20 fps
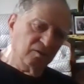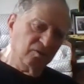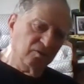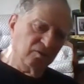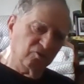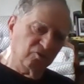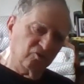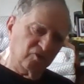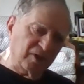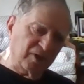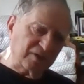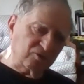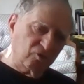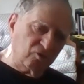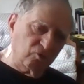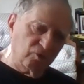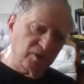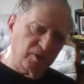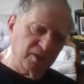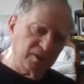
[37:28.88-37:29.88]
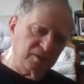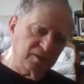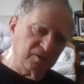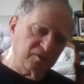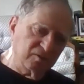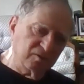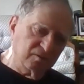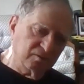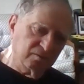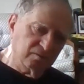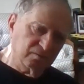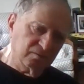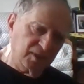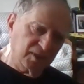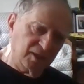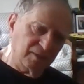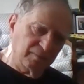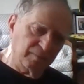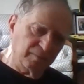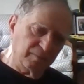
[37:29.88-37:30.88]
their sector is,
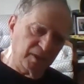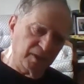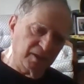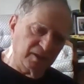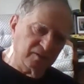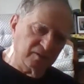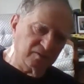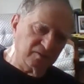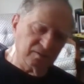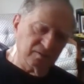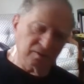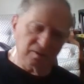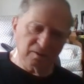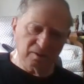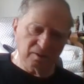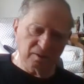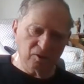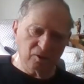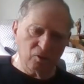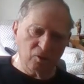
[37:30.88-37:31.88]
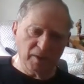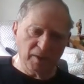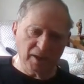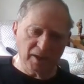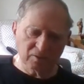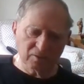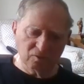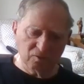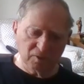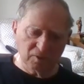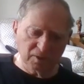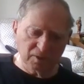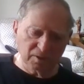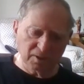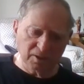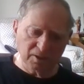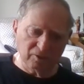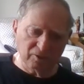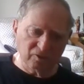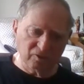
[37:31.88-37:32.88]
get them placed, go back to a
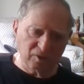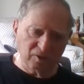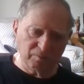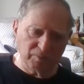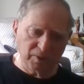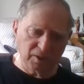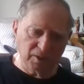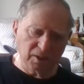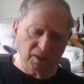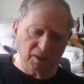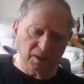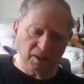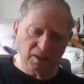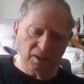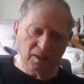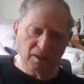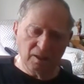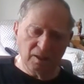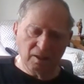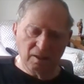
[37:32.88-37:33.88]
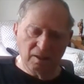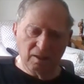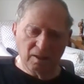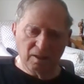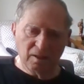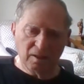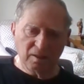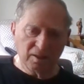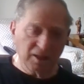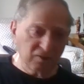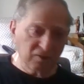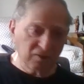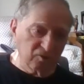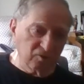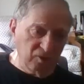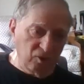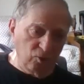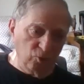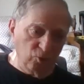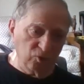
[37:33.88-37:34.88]
little CP. Next
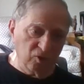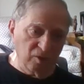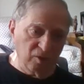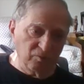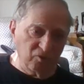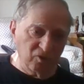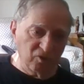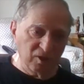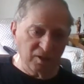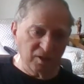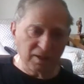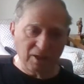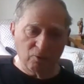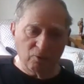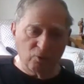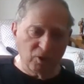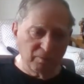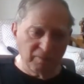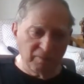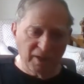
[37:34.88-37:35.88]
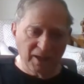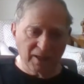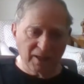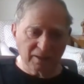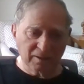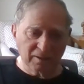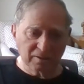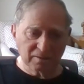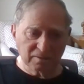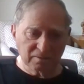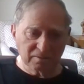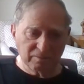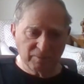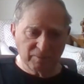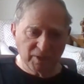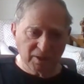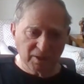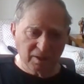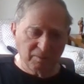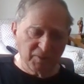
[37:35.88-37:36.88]
load comes in, I run back,
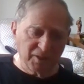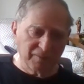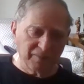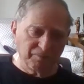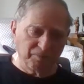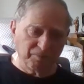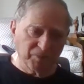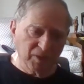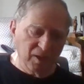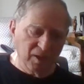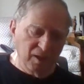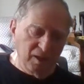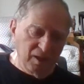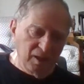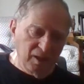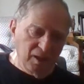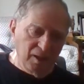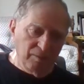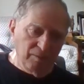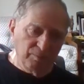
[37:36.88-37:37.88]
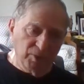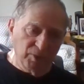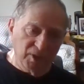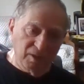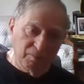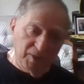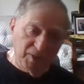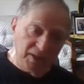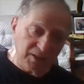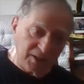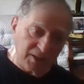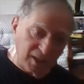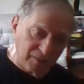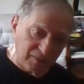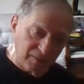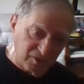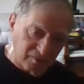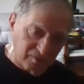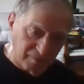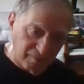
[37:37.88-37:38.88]
pick them up. But in the meantime,
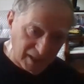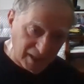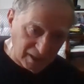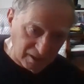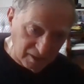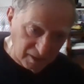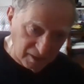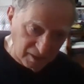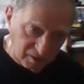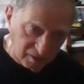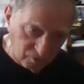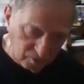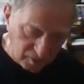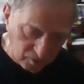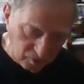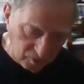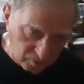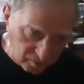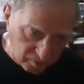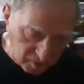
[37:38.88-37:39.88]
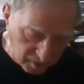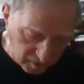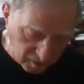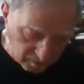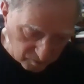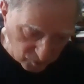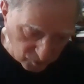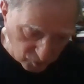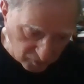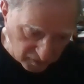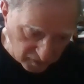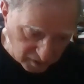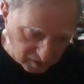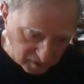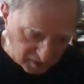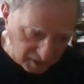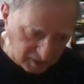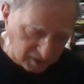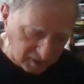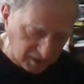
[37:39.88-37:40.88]
there's a battle. You, are moving.
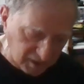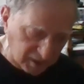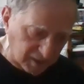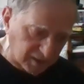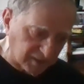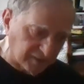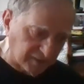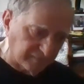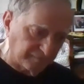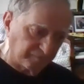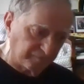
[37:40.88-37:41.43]
The, the uh,